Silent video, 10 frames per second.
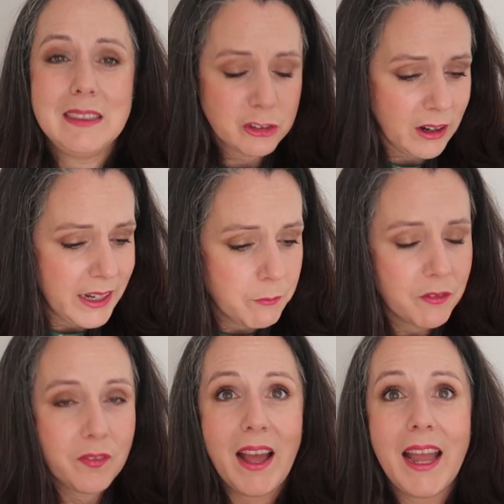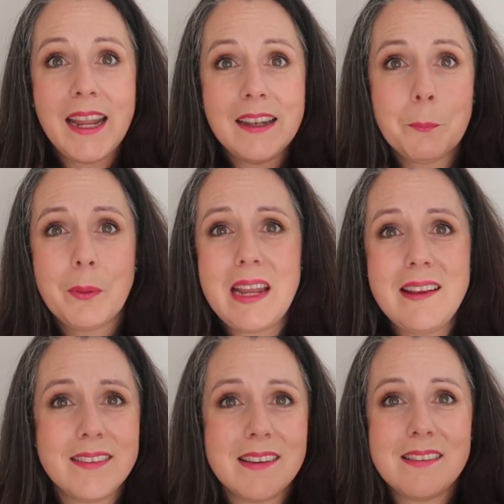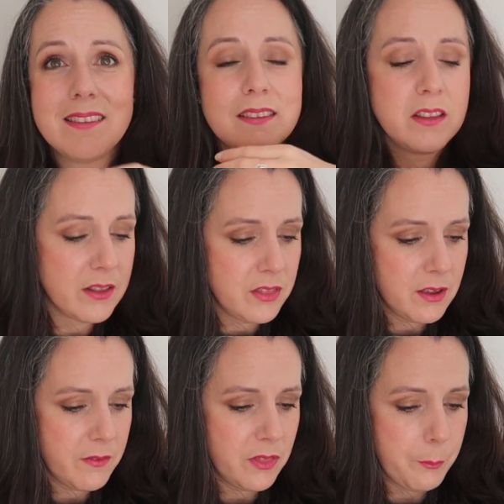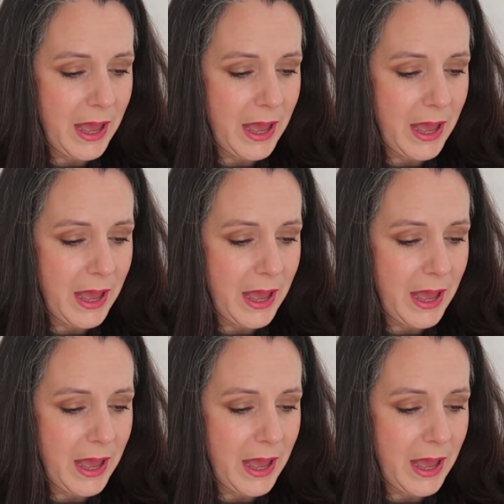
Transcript: try and find the pieces, the, the, the